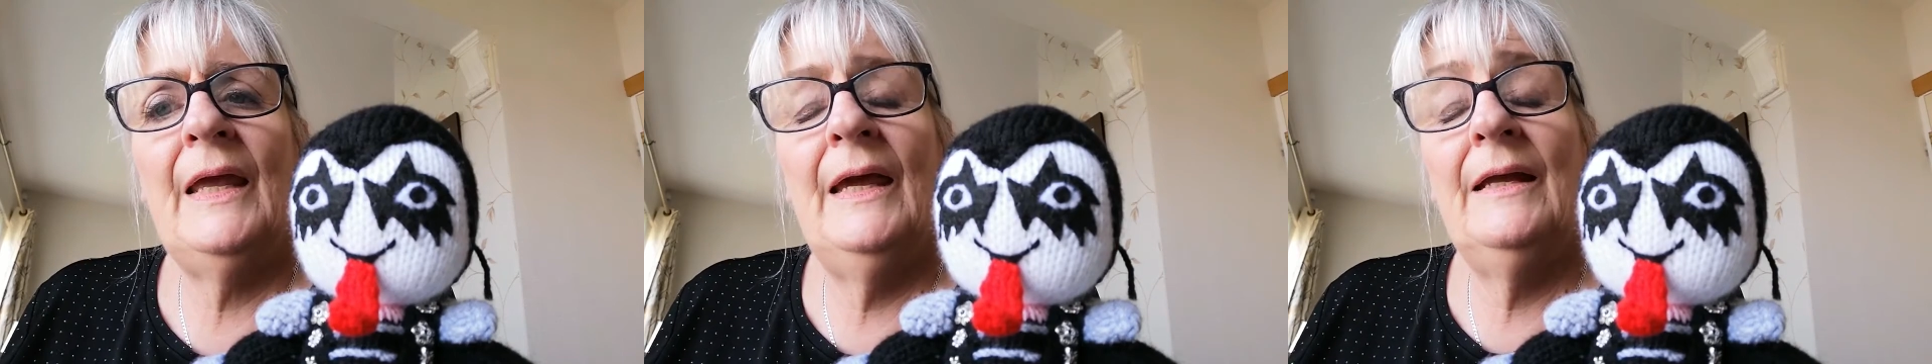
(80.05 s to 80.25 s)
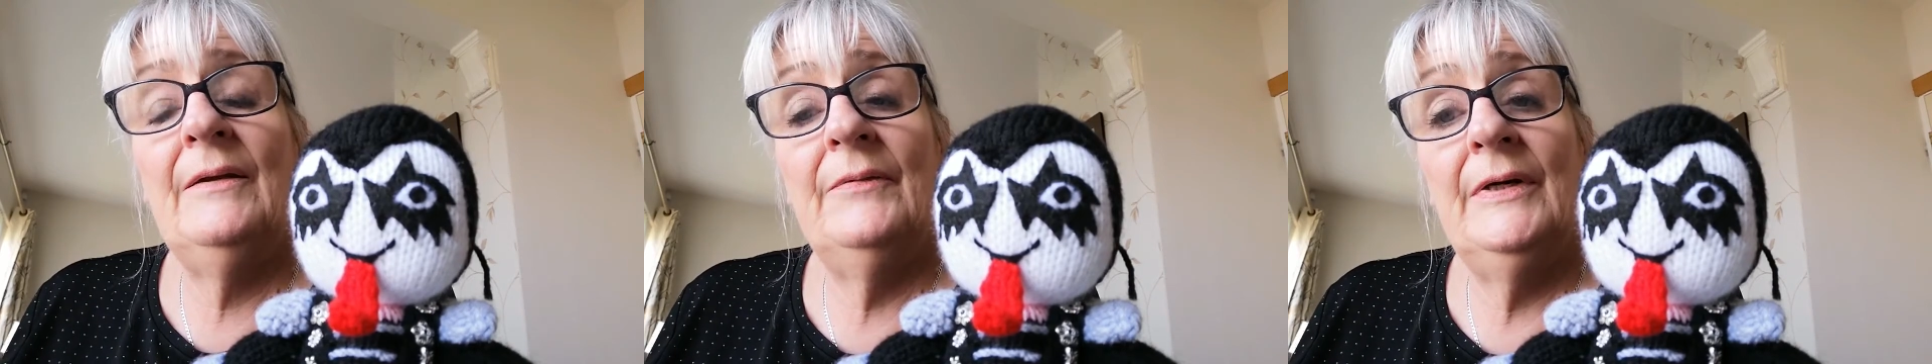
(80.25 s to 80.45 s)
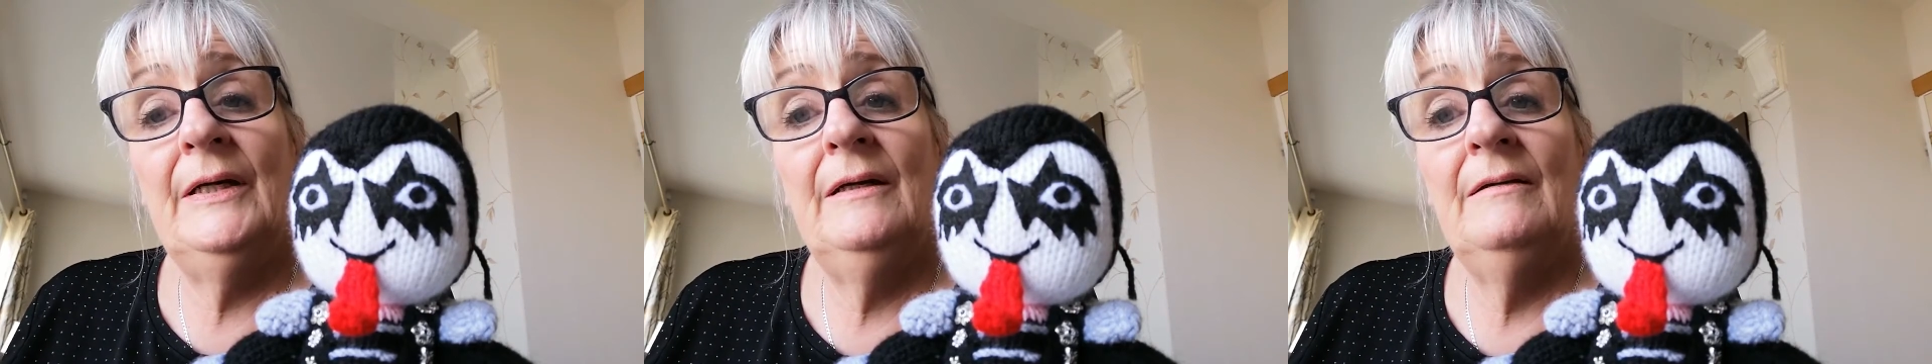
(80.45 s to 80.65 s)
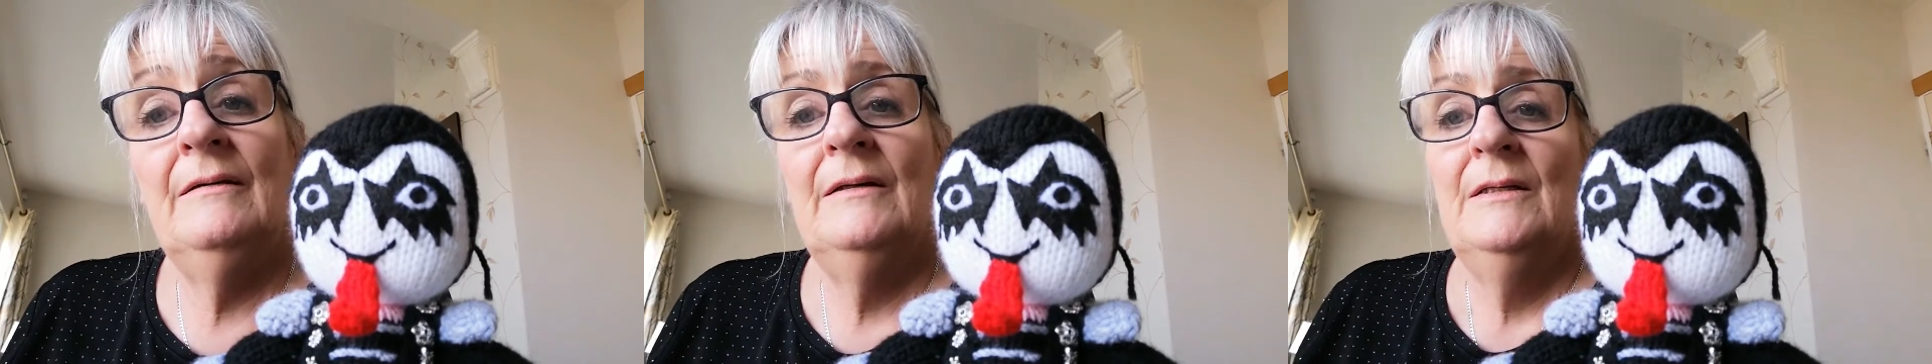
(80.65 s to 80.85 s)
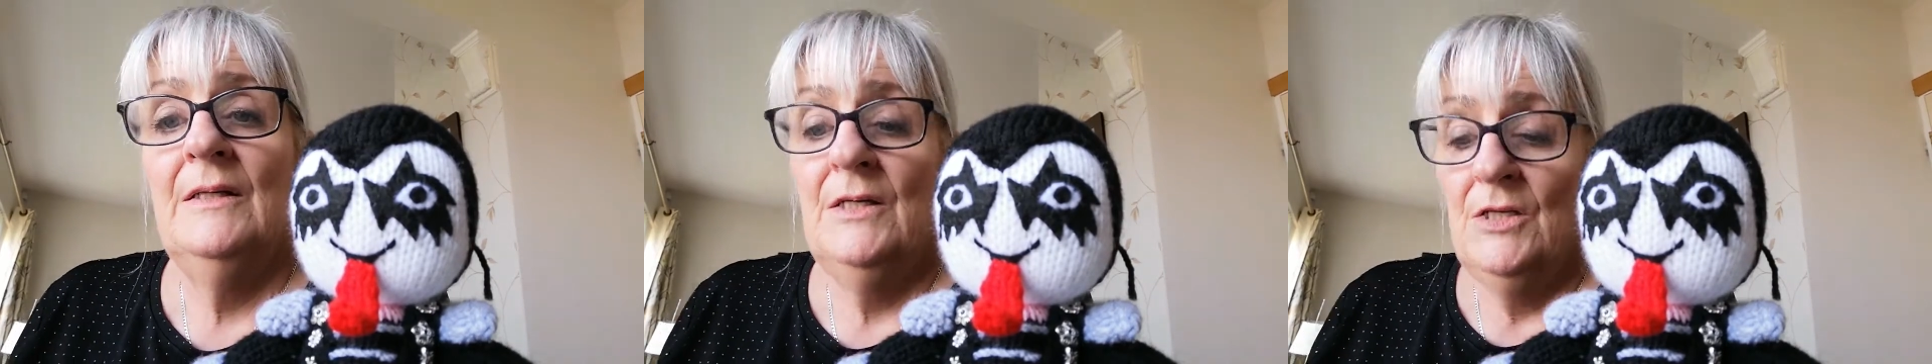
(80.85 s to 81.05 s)
anyway.
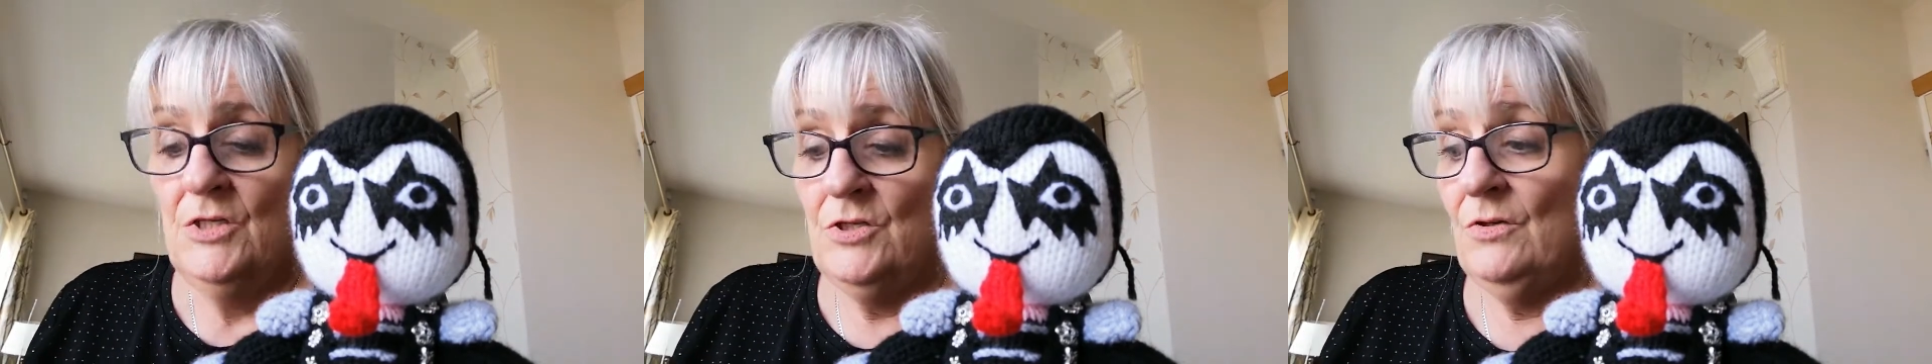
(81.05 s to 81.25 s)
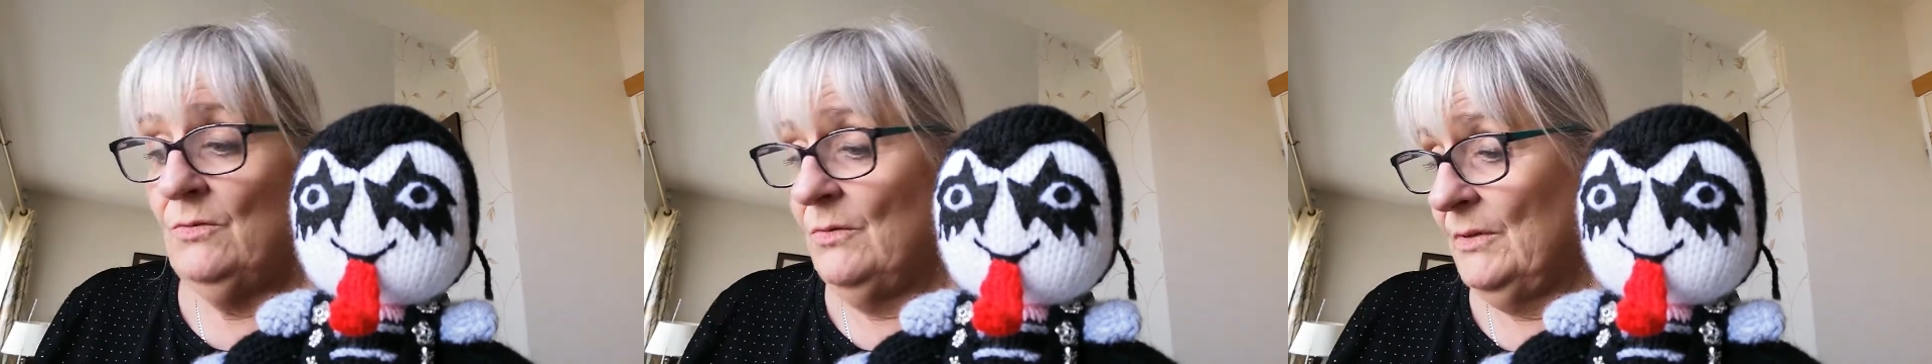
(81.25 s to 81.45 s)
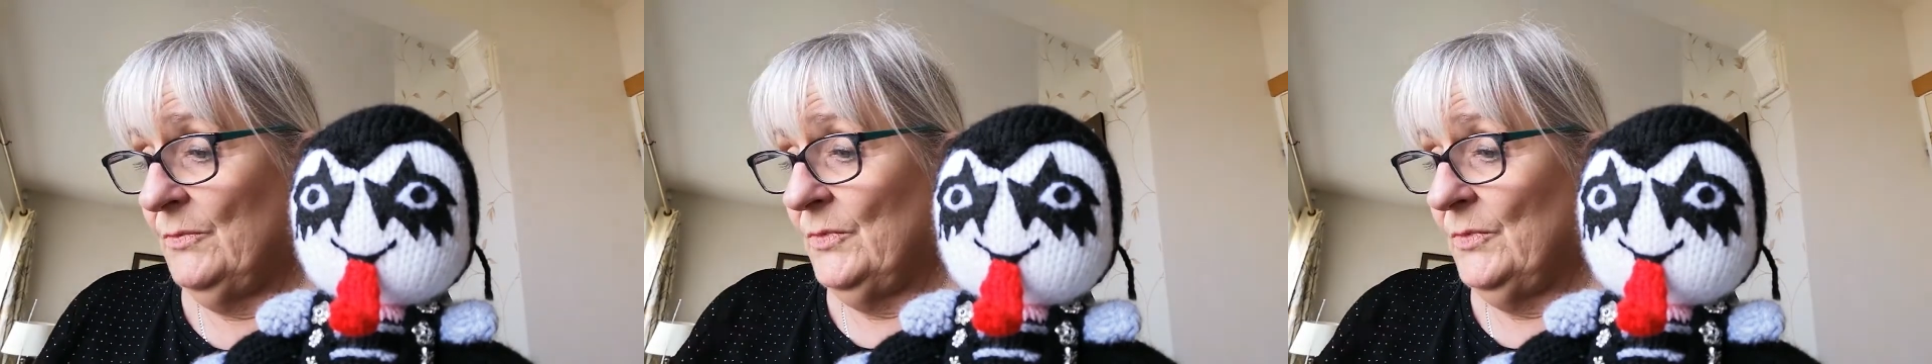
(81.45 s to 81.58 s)
So